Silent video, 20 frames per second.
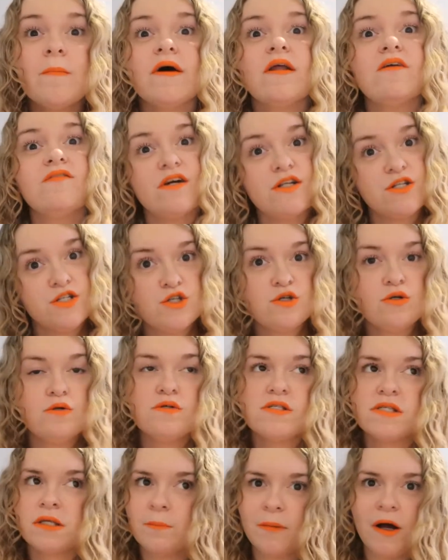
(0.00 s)
But if I do
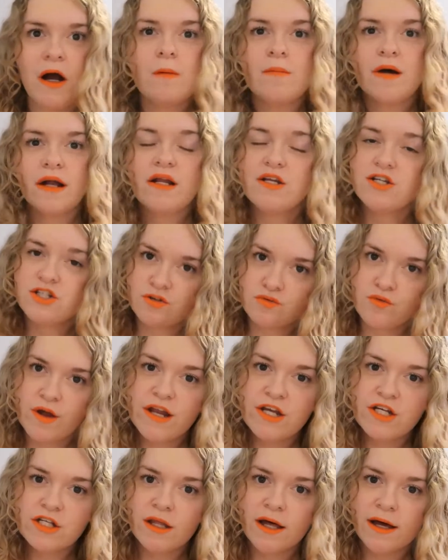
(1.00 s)
somehow manage to
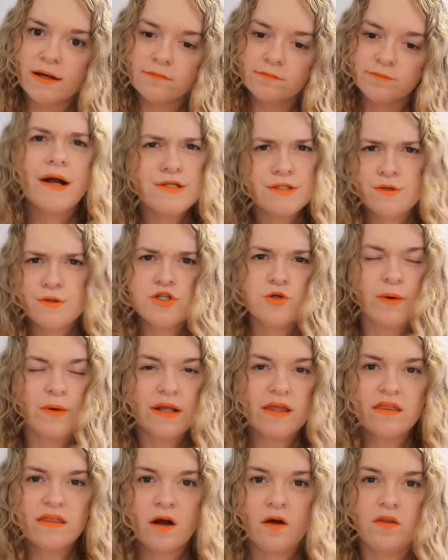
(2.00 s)
reach that, I don't do
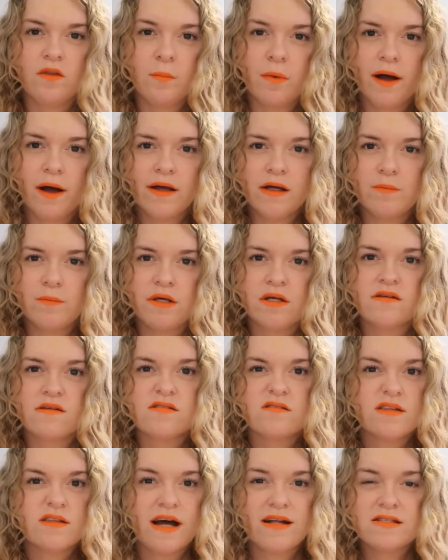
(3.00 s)
anything on the bike, because
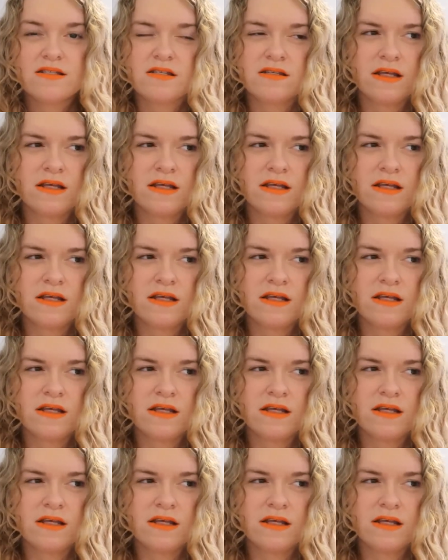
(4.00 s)
that's